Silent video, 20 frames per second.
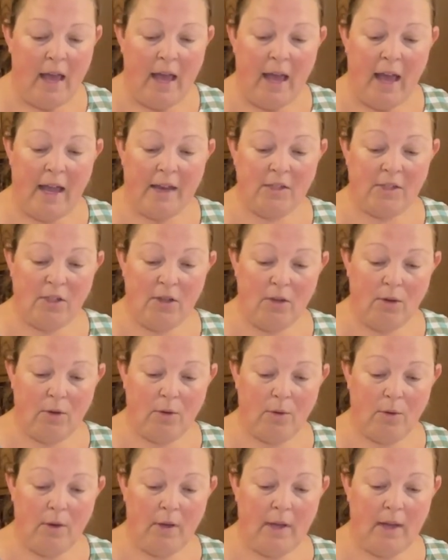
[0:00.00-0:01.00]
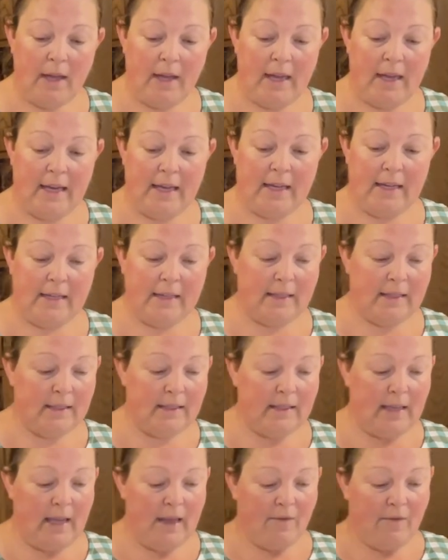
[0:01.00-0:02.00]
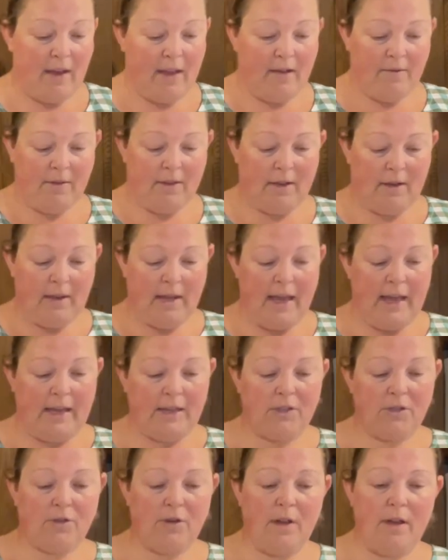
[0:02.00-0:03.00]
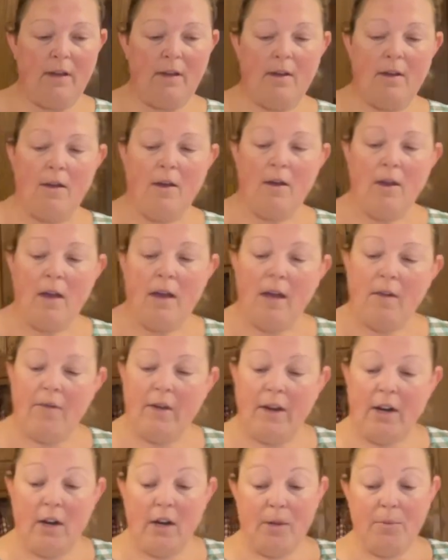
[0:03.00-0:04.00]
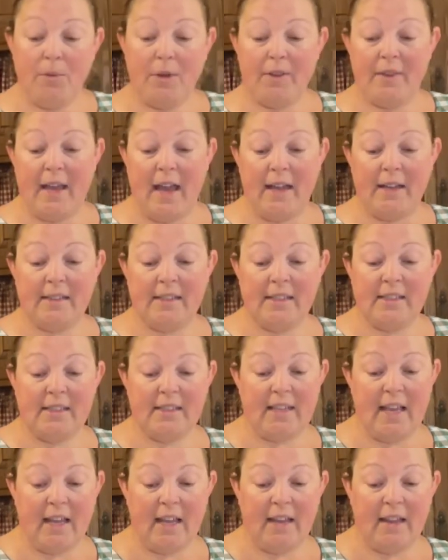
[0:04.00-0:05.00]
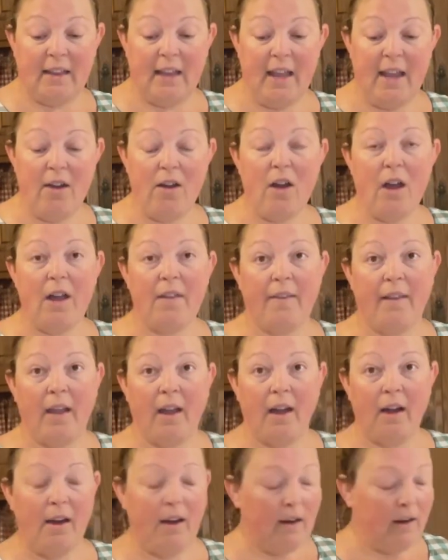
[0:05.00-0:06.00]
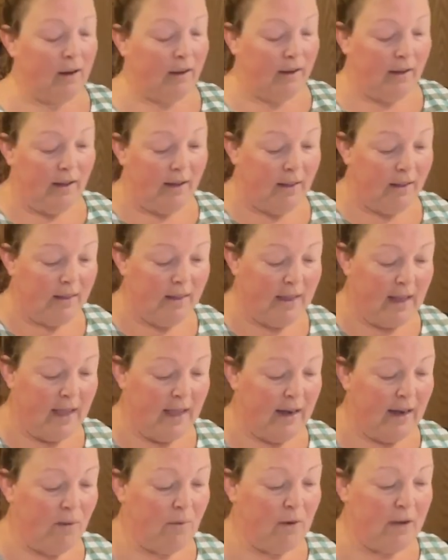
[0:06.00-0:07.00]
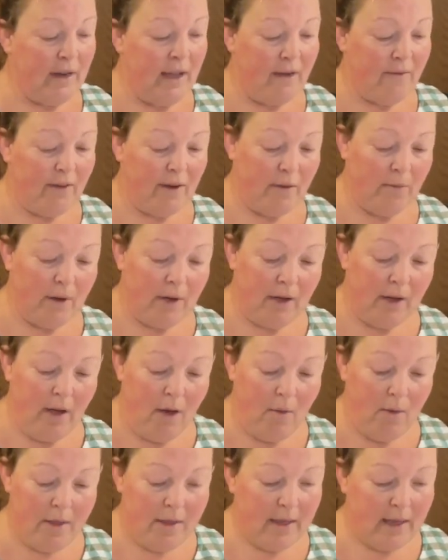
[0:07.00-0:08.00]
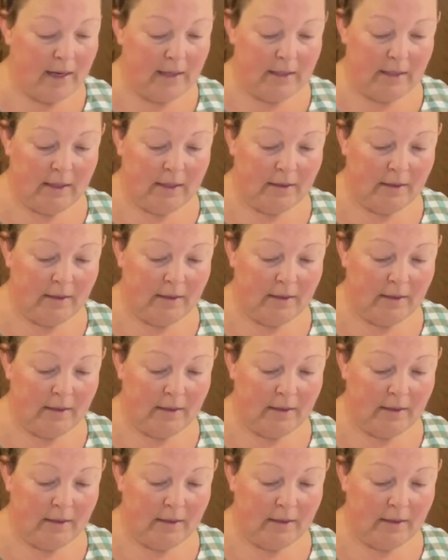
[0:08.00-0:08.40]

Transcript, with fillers: And two is if I have a little extra, if I'd already put that second layer on there, then I wouldn't have anywhere to go with it.